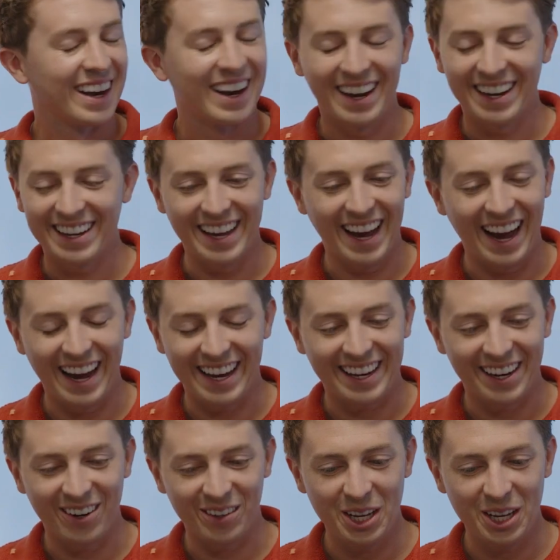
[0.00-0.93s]
Yeah, I
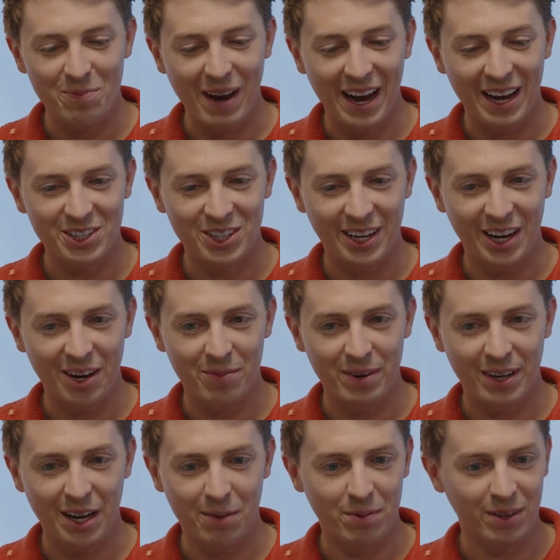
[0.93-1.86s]
can only imagine how
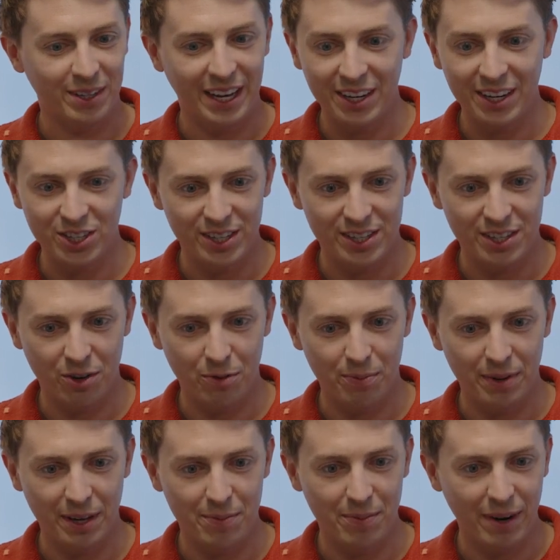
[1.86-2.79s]
many applications there will
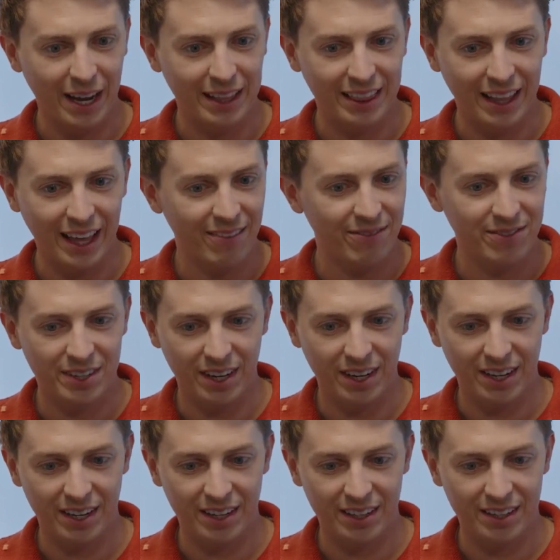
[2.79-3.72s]
be, but I'd love
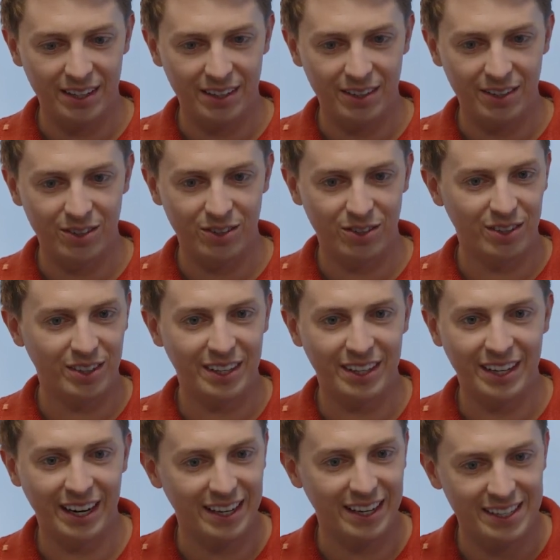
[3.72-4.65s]
to
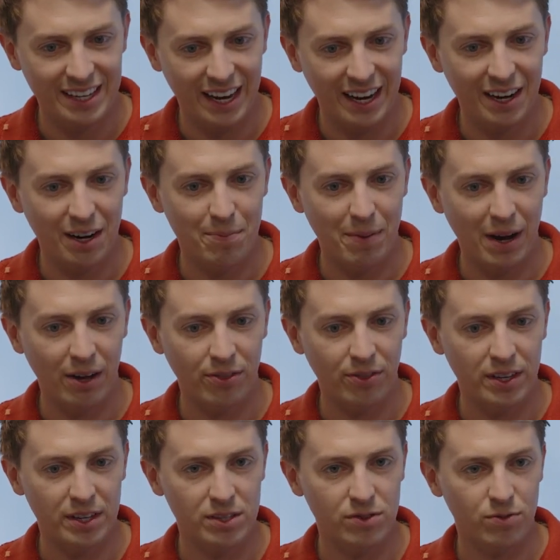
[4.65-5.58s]
get excited about
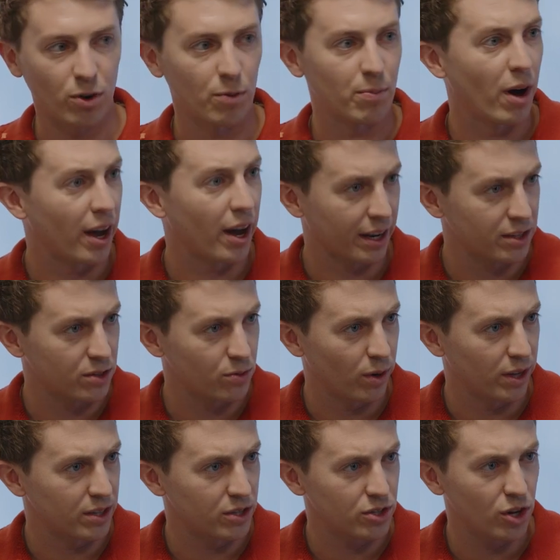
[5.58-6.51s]
this robotics
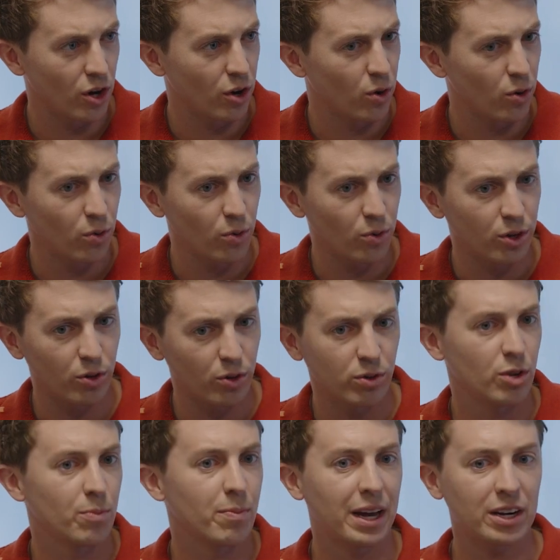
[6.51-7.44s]
one. So you,
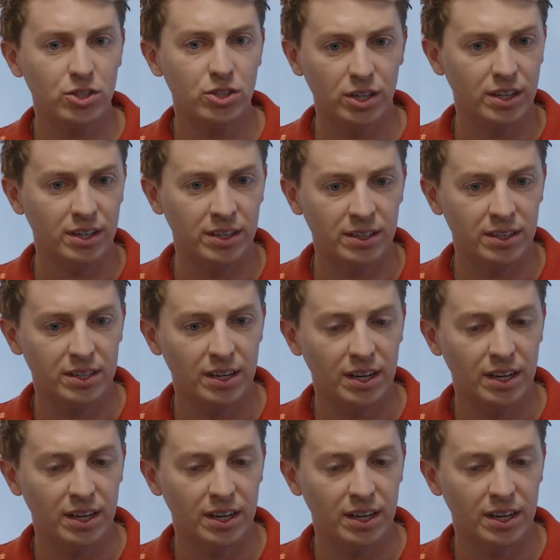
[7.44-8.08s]
you mentioned